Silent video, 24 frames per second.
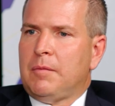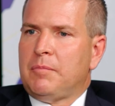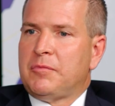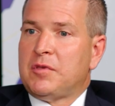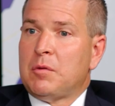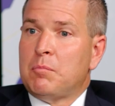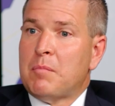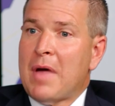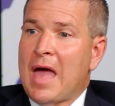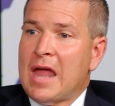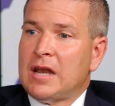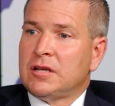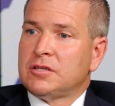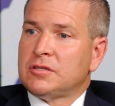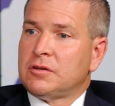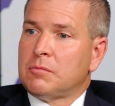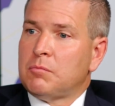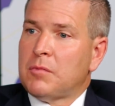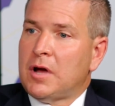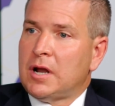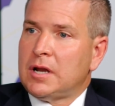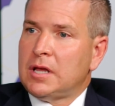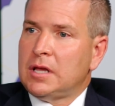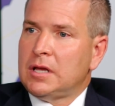manage their
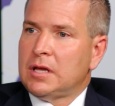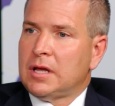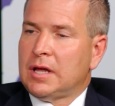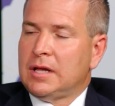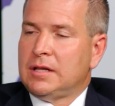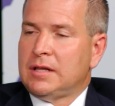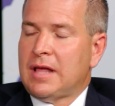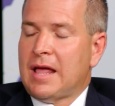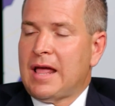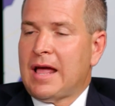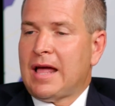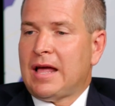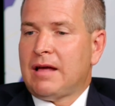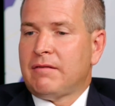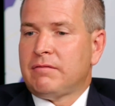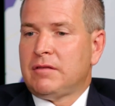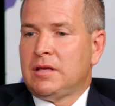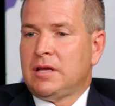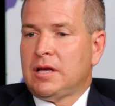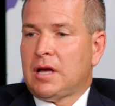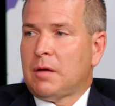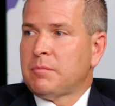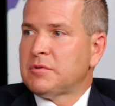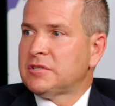money, and they have
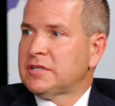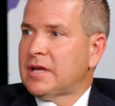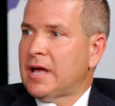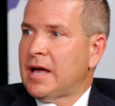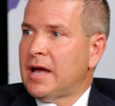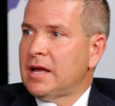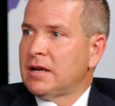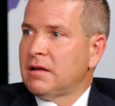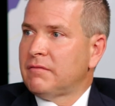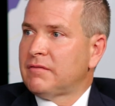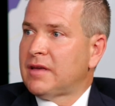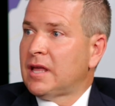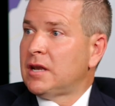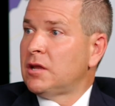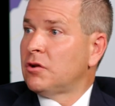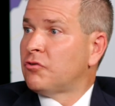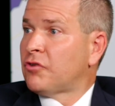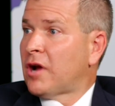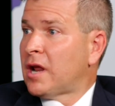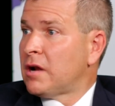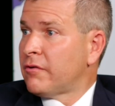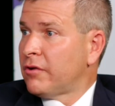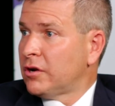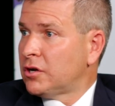the upside of getting
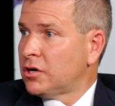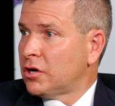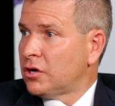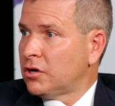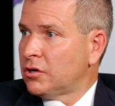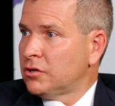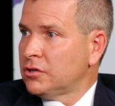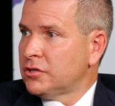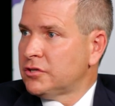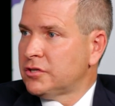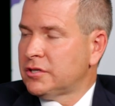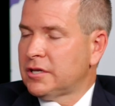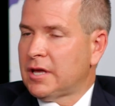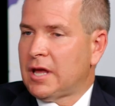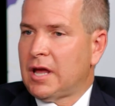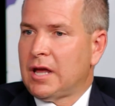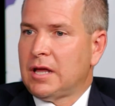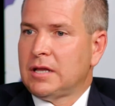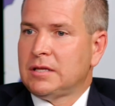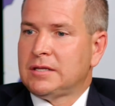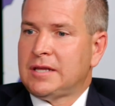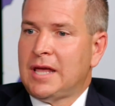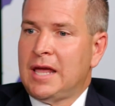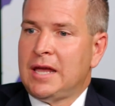greater returns
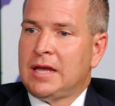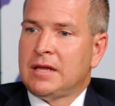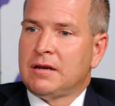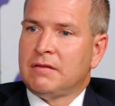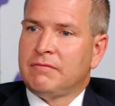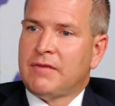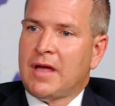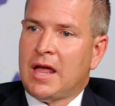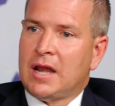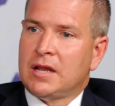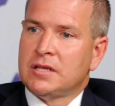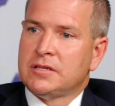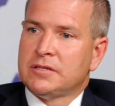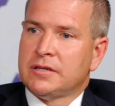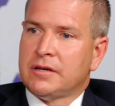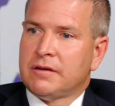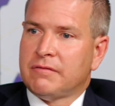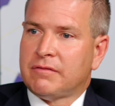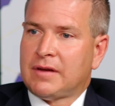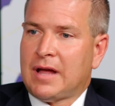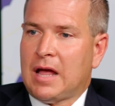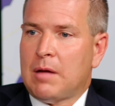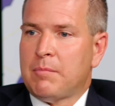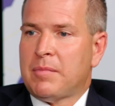and taking advantage
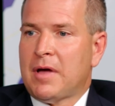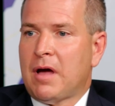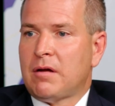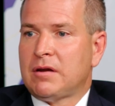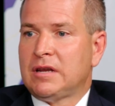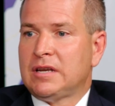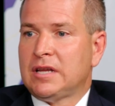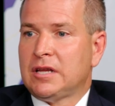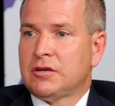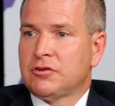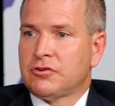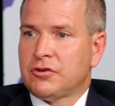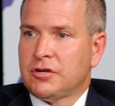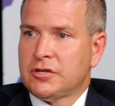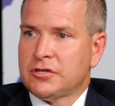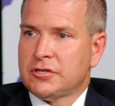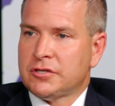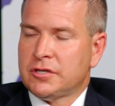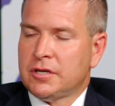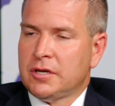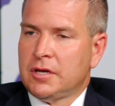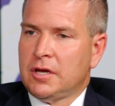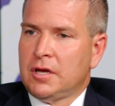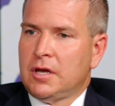of compounding
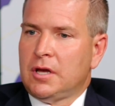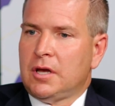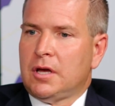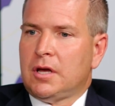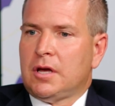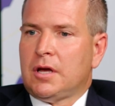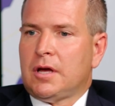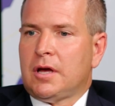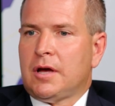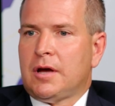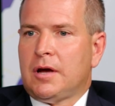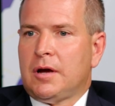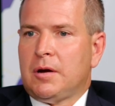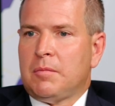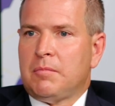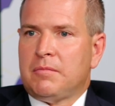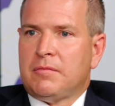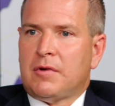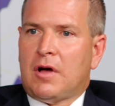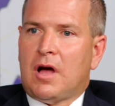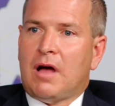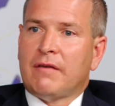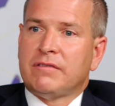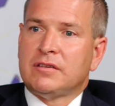interest,
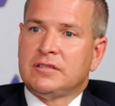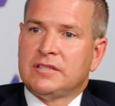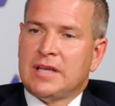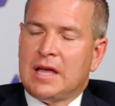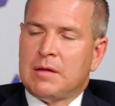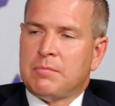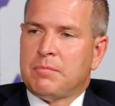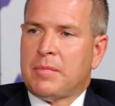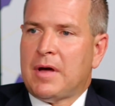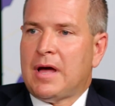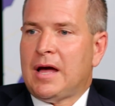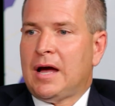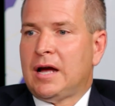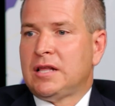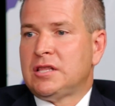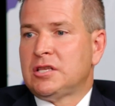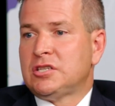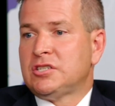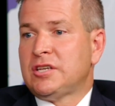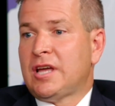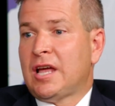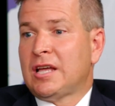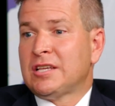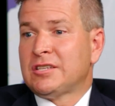offset by the
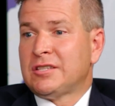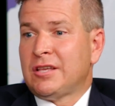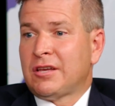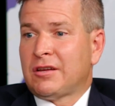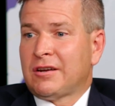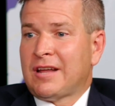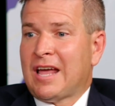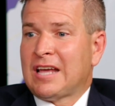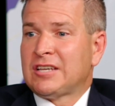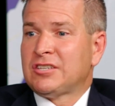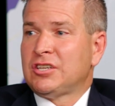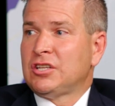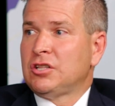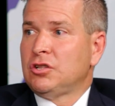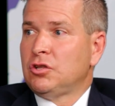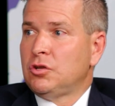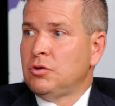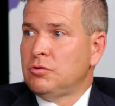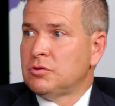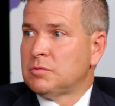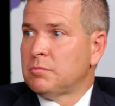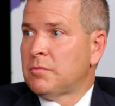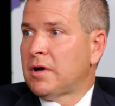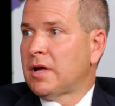chance they could actually
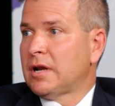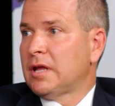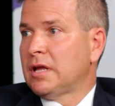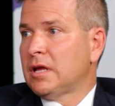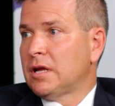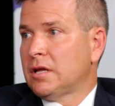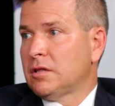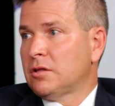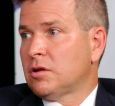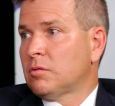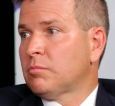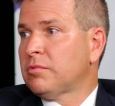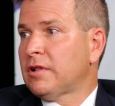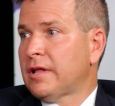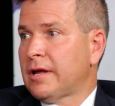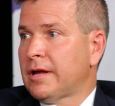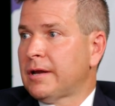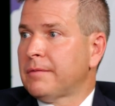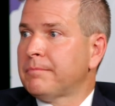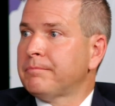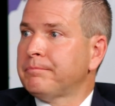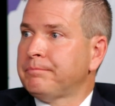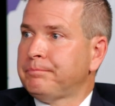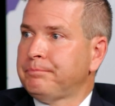lose money in their
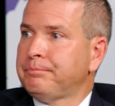plan.